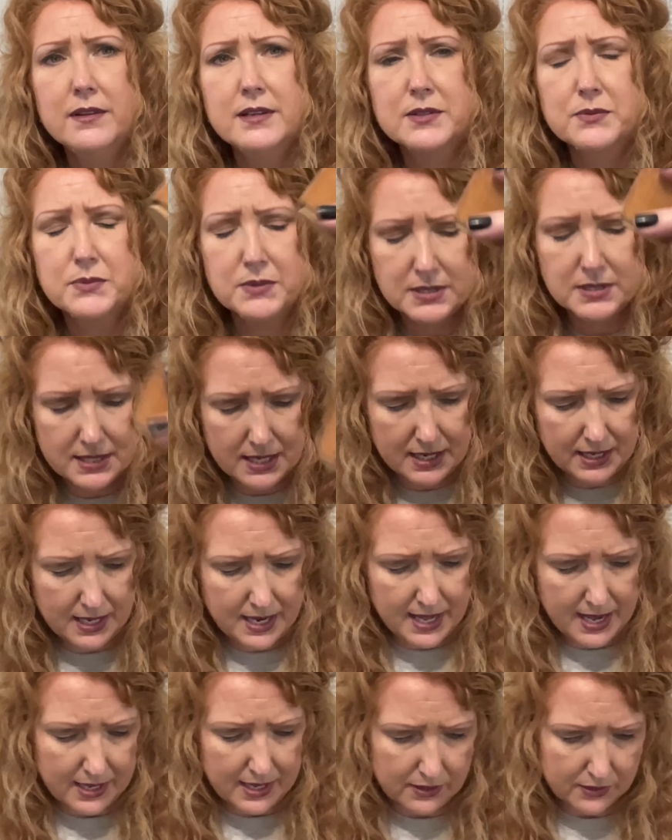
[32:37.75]
This was
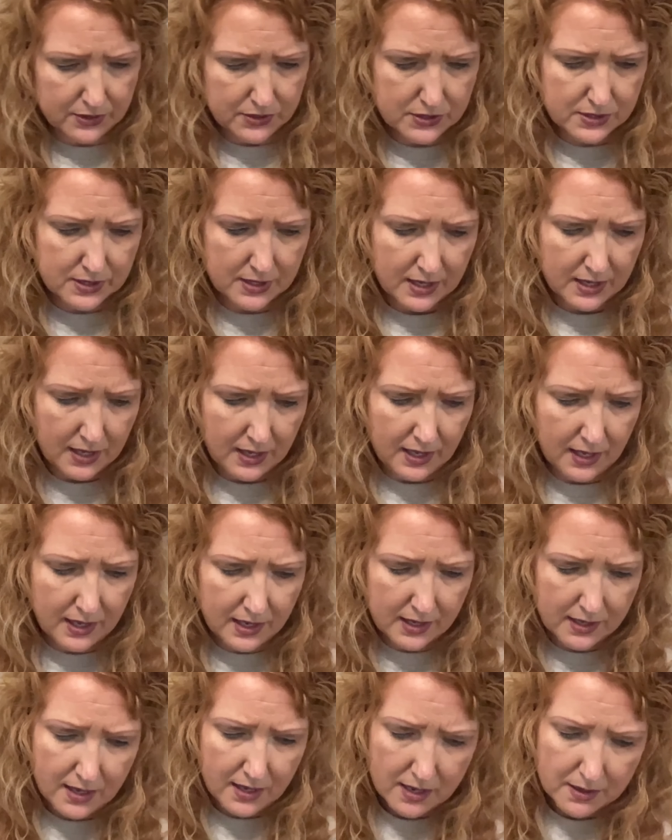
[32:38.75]
$10
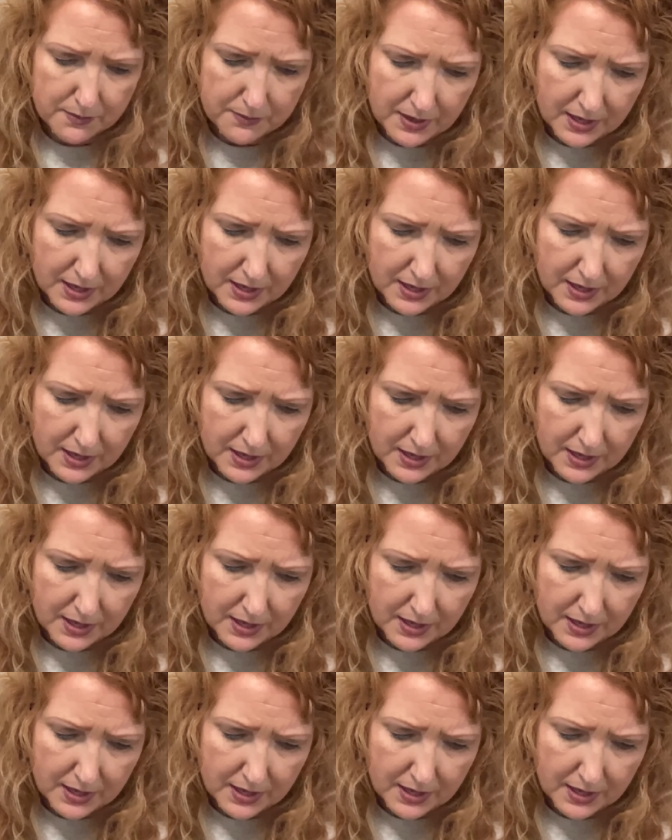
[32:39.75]
and um,